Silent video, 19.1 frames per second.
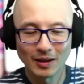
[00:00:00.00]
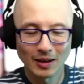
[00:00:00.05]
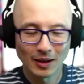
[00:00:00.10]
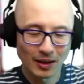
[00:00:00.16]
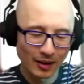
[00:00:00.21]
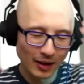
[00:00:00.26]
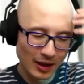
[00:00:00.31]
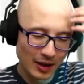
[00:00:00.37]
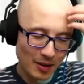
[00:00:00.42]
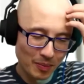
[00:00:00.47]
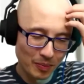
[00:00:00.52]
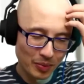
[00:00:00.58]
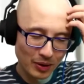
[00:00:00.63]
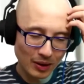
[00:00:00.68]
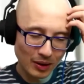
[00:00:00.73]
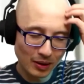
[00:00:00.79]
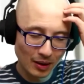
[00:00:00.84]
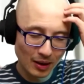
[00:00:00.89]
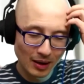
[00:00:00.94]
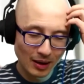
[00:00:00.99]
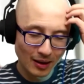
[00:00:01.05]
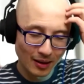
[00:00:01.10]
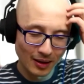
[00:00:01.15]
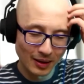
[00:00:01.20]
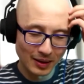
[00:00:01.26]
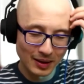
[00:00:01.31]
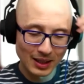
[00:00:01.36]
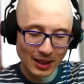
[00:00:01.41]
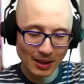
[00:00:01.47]
In the book,
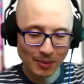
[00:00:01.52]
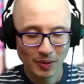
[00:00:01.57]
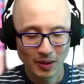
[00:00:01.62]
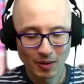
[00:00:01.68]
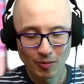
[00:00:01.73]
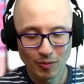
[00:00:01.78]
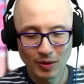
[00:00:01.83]
The Dip,